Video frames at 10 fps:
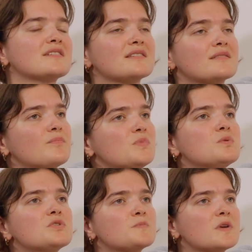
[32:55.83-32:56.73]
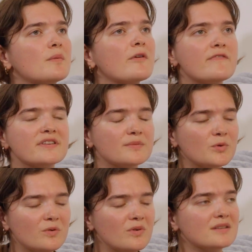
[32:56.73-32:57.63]
because you just become
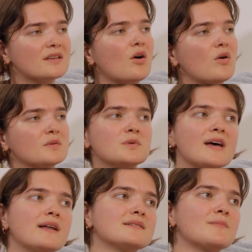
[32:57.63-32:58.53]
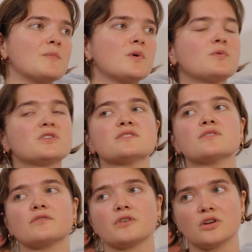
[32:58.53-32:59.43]
invisible as like a hospitality member, which
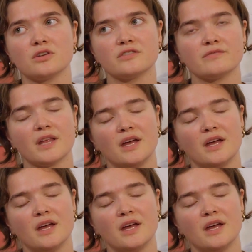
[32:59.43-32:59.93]
is not very good.